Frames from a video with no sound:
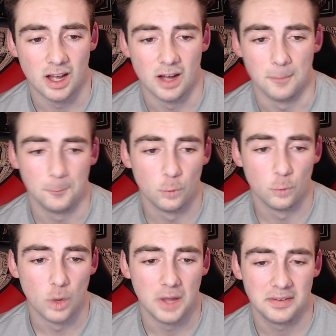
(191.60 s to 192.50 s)

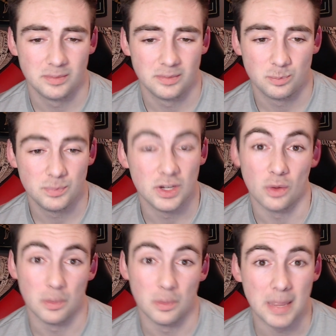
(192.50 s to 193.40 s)
what the
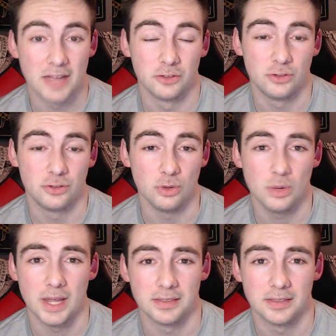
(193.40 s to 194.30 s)
pals do
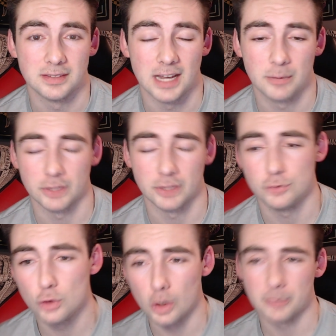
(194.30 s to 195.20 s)
at the time. Like if you
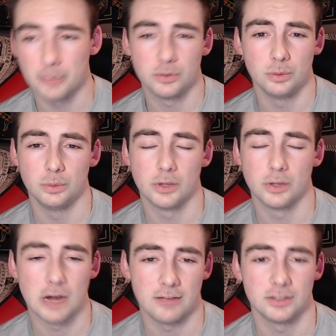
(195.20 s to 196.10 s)
go up to the
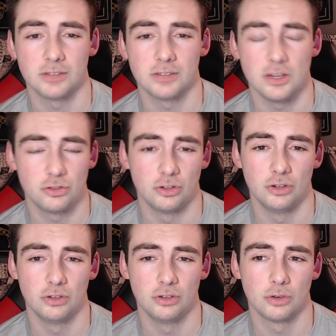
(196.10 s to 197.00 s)
crafting
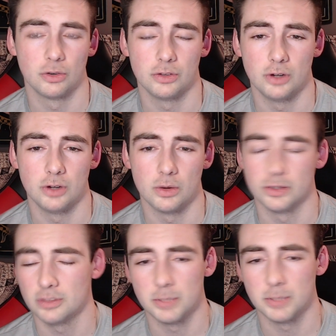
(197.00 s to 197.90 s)
station or the
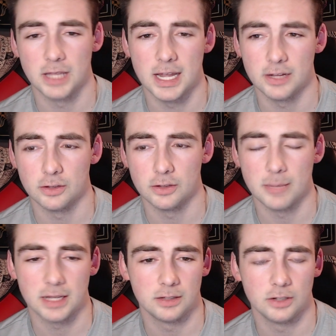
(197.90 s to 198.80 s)
assembly line and they're
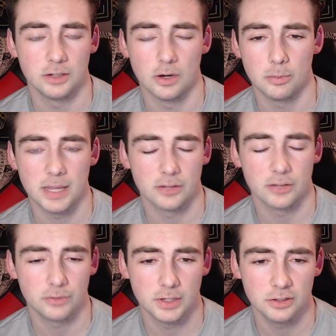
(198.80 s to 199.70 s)
making pal
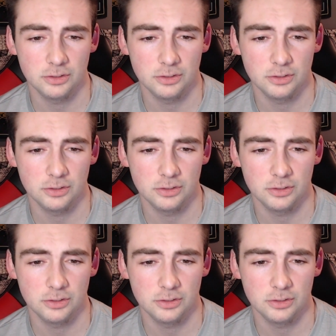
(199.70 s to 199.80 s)
spheres,